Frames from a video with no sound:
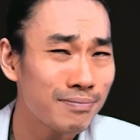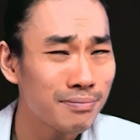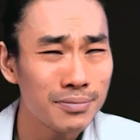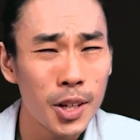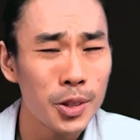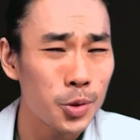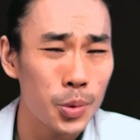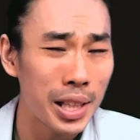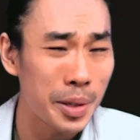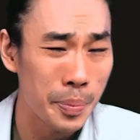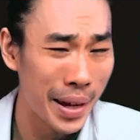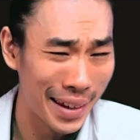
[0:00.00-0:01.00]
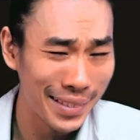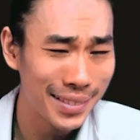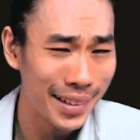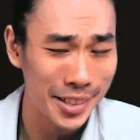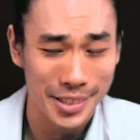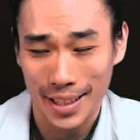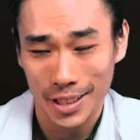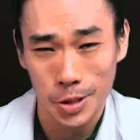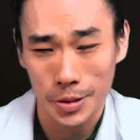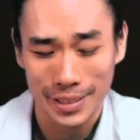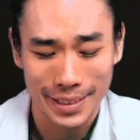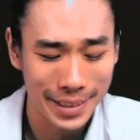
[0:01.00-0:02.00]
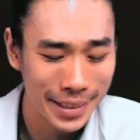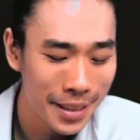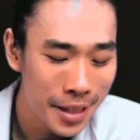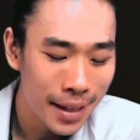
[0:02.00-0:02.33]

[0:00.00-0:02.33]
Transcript: not really bad as actually.